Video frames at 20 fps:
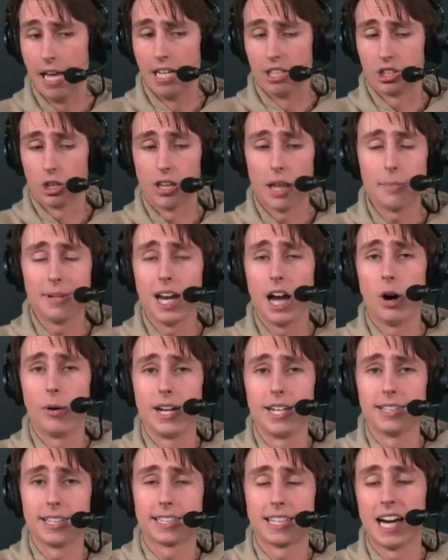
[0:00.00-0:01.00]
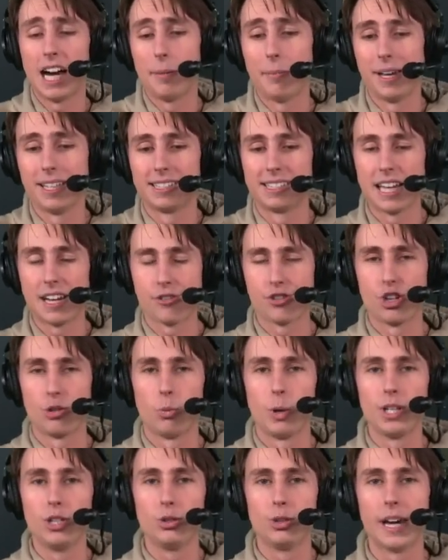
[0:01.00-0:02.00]
So let me know in the comment section
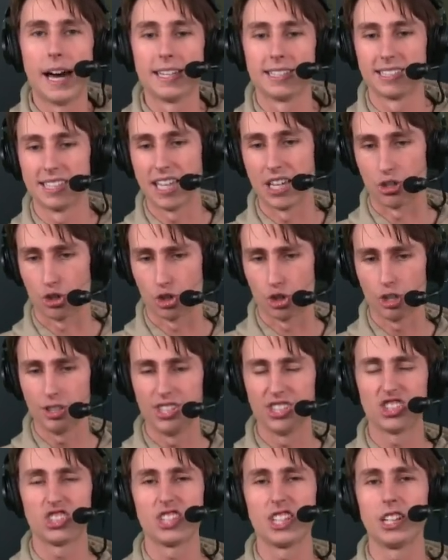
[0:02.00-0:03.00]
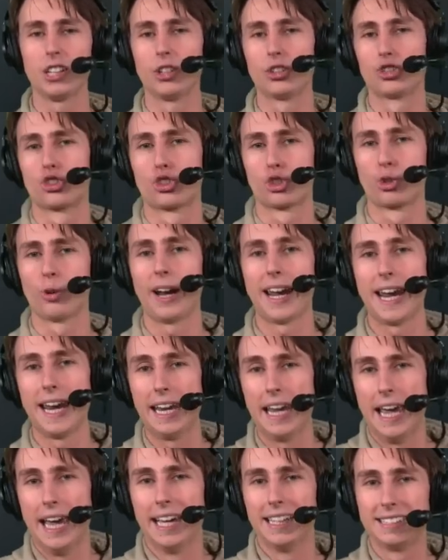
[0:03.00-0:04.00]
what you guys think. Should the Steelers
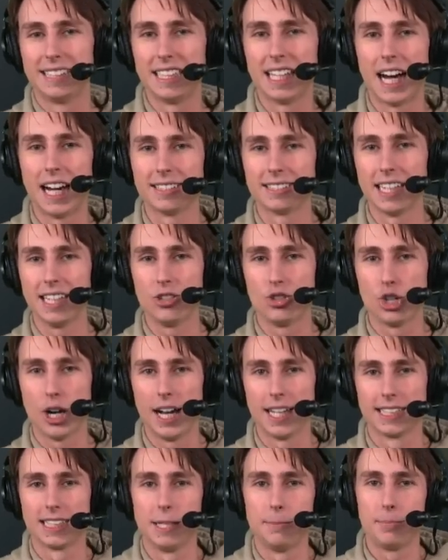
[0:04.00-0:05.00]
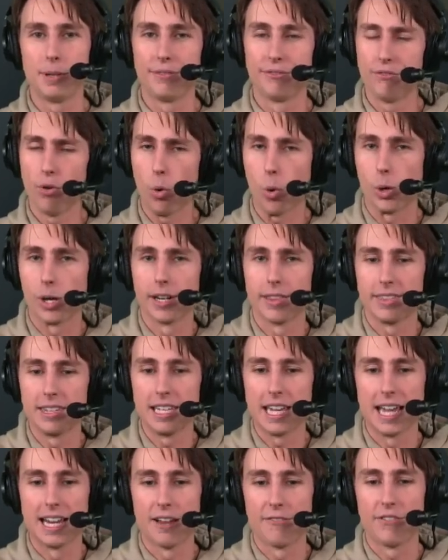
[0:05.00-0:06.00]
trade Diontae Johnson before
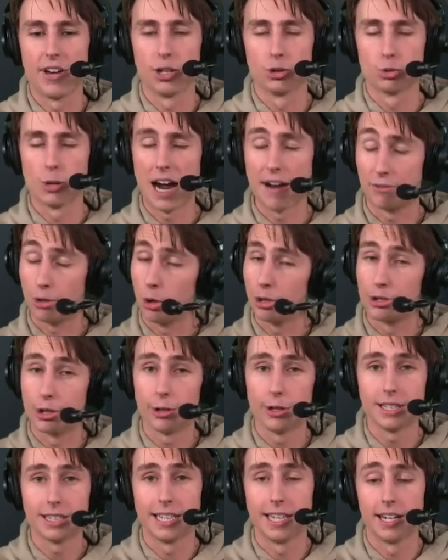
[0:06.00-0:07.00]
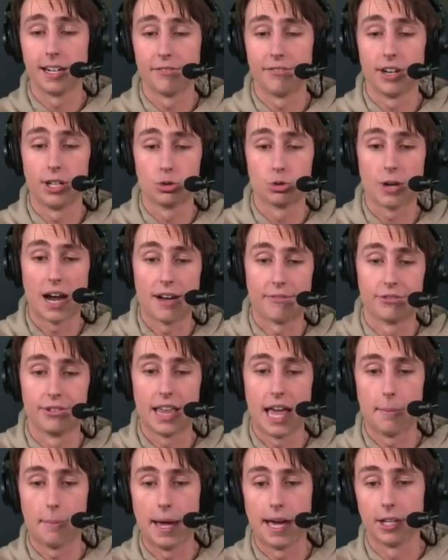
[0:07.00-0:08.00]
the NFL draft, or during the NFL draft for
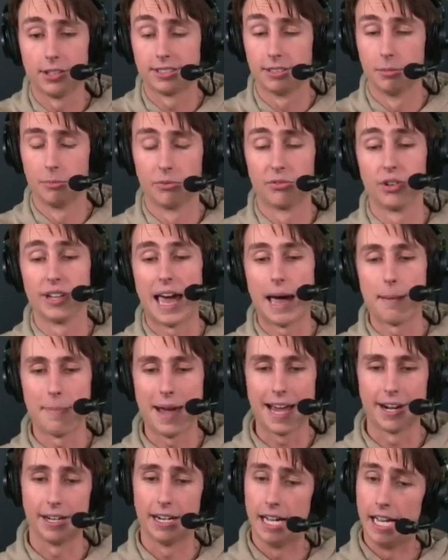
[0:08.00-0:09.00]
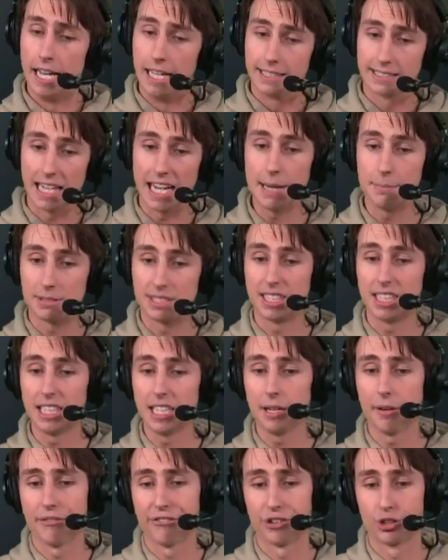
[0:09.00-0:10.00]
that matter? Type
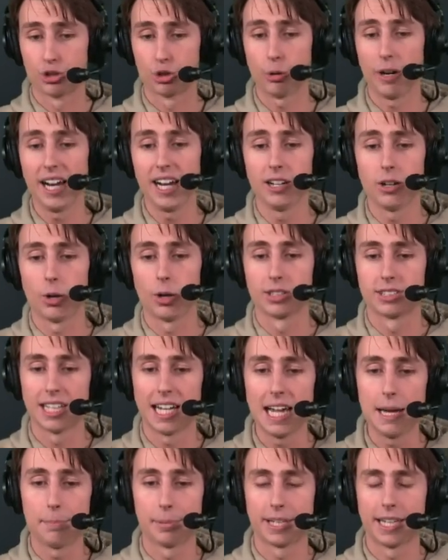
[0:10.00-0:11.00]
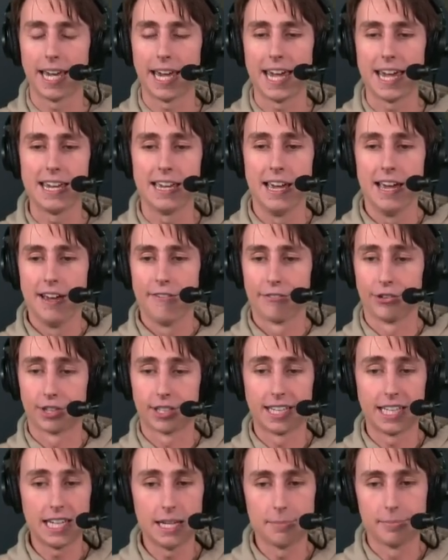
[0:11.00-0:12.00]
T for trade or type K for
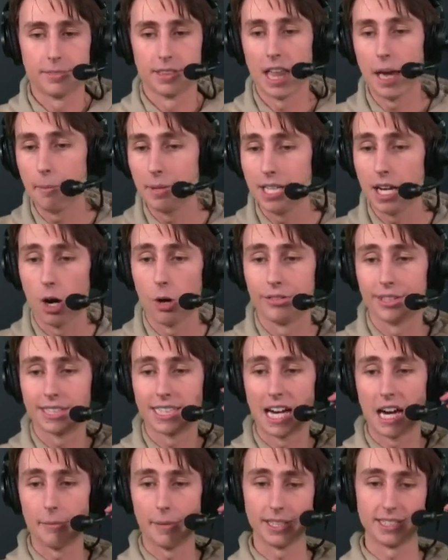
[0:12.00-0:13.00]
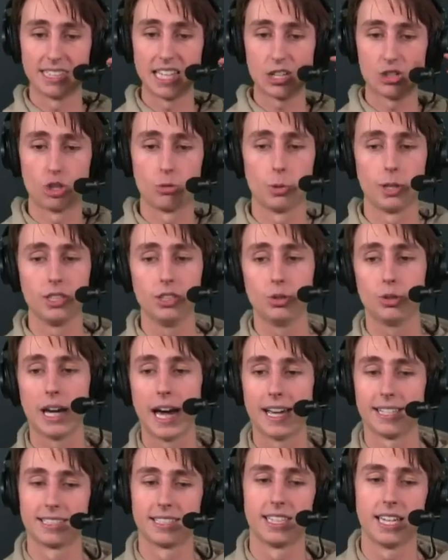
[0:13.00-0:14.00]
keep? Let me know in the comment section what you
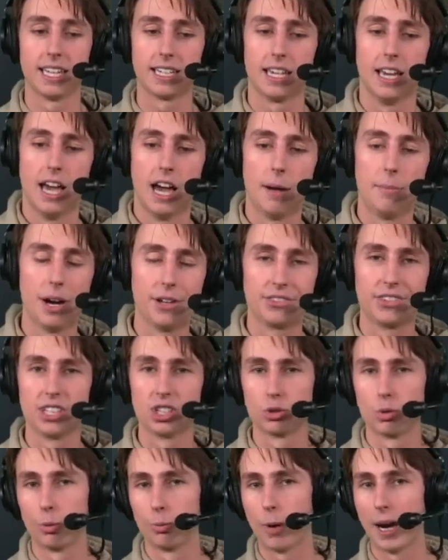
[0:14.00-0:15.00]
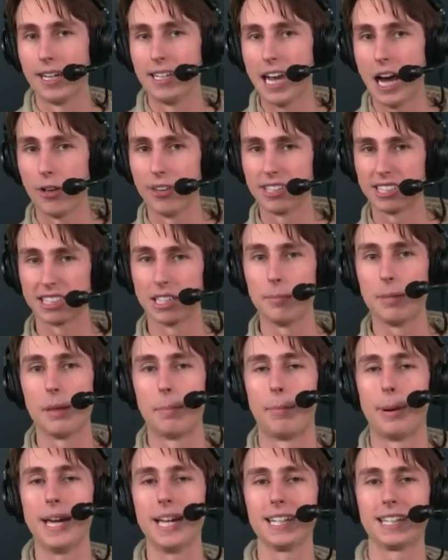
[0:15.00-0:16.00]
guys think about this one right now. This is going to be the
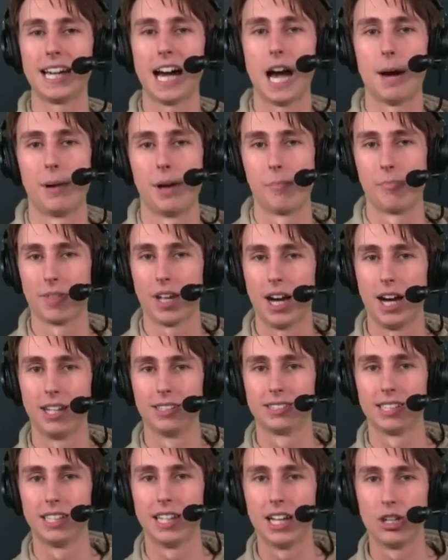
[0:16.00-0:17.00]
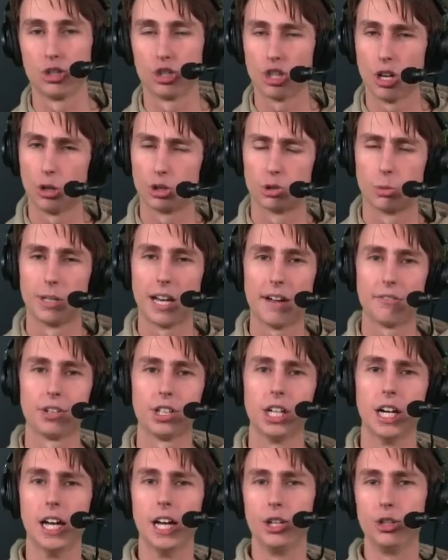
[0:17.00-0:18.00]
pinned comment on today's show. So
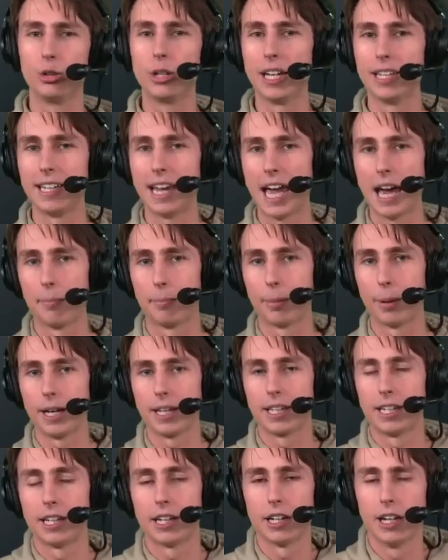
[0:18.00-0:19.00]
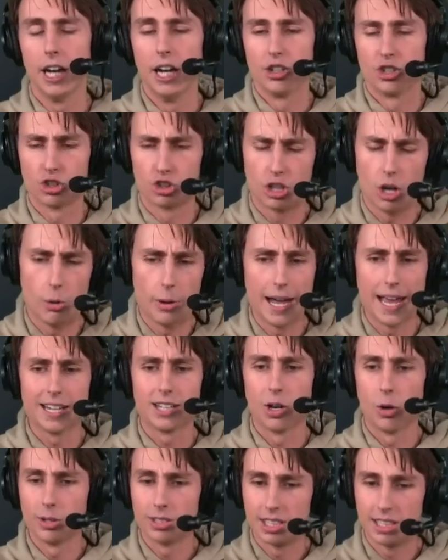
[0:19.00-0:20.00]
whenever you get an ad break here, just go ahead,
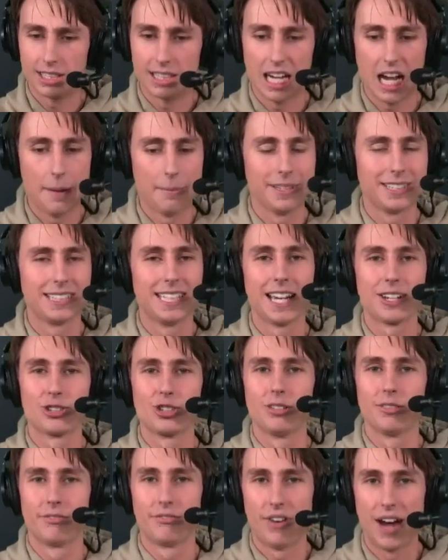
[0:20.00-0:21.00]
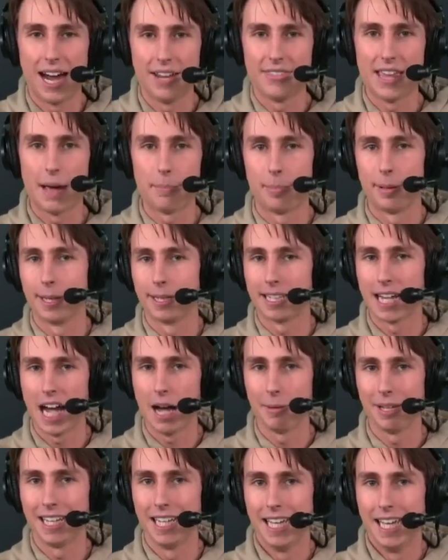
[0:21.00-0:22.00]
go into the comment section, find that pinned
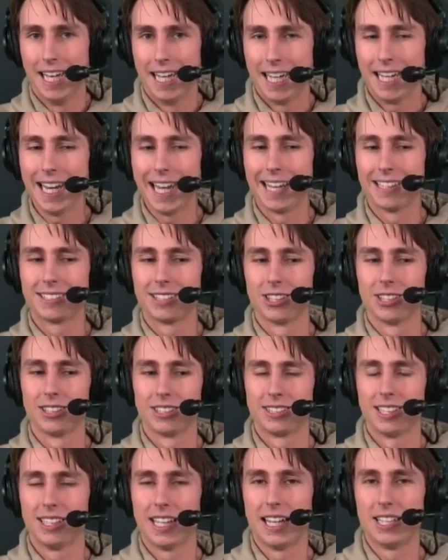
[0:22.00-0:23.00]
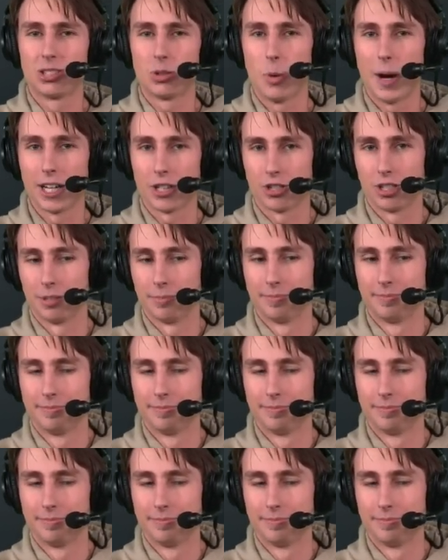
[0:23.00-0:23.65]
comment, and answer today's question.